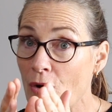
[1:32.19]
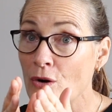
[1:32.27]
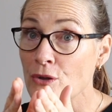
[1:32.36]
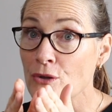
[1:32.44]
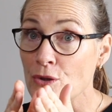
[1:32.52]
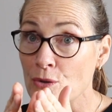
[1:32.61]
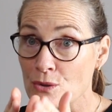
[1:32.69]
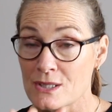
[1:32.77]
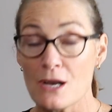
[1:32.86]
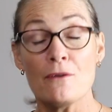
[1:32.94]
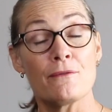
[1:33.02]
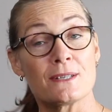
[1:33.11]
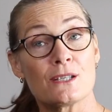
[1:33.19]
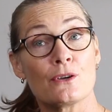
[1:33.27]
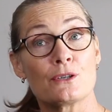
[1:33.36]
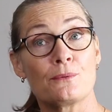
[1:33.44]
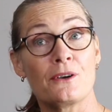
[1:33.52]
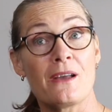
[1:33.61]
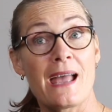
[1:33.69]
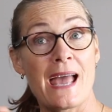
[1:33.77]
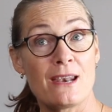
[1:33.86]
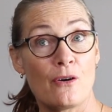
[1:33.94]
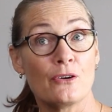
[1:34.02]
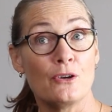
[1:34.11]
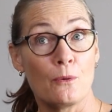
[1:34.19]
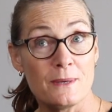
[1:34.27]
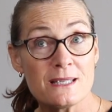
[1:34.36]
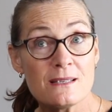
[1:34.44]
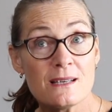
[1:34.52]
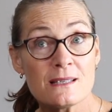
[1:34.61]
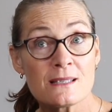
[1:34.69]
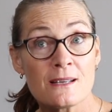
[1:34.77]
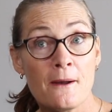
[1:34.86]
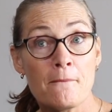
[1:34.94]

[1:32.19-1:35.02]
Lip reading: on yourself as an entrepreneur and on your business